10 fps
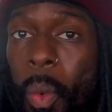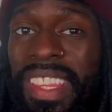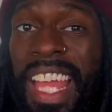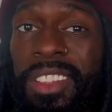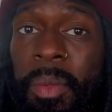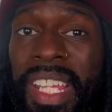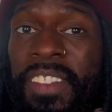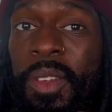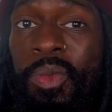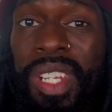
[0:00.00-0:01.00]
without them
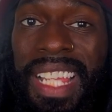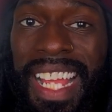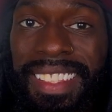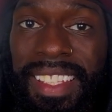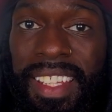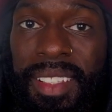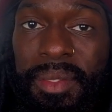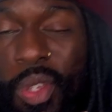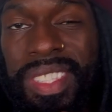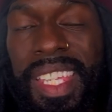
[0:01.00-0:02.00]
even realizing it.
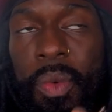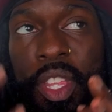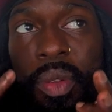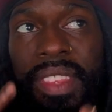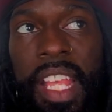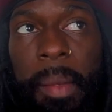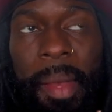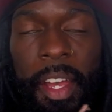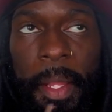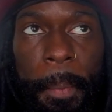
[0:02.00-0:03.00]
You see, when you think about it,